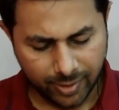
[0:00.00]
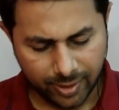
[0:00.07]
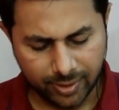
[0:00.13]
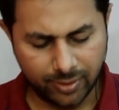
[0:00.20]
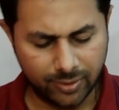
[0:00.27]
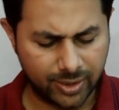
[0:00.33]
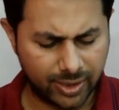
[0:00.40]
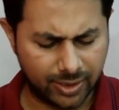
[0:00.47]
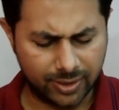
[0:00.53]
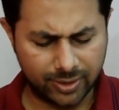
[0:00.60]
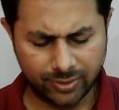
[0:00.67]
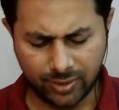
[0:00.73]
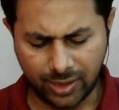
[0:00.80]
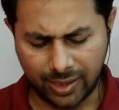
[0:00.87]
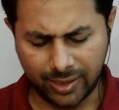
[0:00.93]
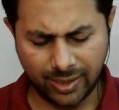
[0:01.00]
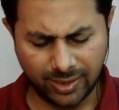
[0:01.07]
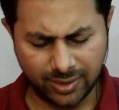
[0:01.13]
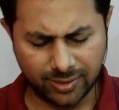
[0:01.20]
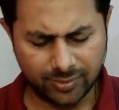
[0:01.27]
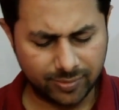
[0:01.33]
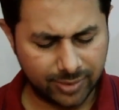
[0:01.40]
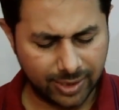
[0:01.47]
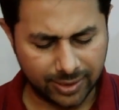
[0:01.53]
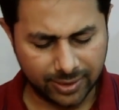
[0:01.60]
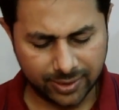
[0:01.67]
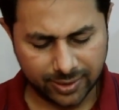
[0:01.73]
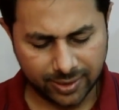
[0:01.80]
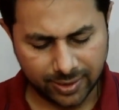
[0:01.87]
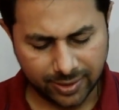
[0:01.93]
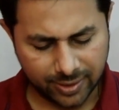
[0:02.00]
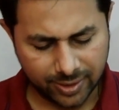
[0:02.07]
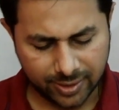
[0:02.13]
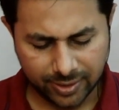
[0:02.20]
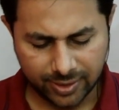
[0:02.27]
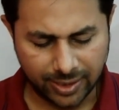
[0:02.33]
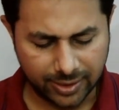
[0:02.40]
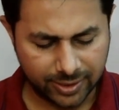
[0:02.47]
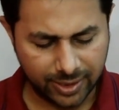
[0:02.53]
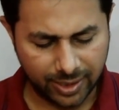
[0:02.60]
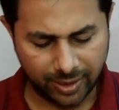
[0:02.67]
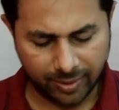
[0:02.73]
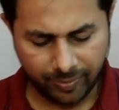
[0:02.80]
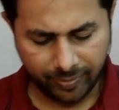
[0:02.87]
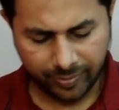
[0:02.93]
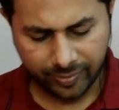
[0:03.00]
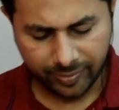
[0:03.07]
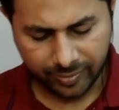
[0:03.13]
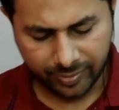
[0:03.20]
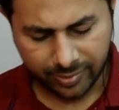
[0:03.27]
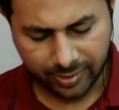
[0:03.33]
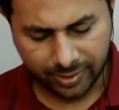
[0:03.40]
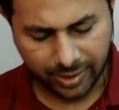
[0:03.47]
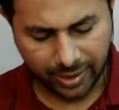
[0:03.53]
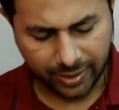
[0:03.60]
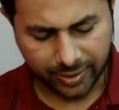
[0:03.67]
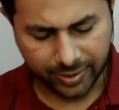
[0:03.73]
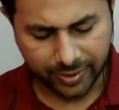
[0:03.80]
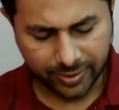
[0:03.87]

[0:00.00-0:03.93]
Okay, so again that's same, right?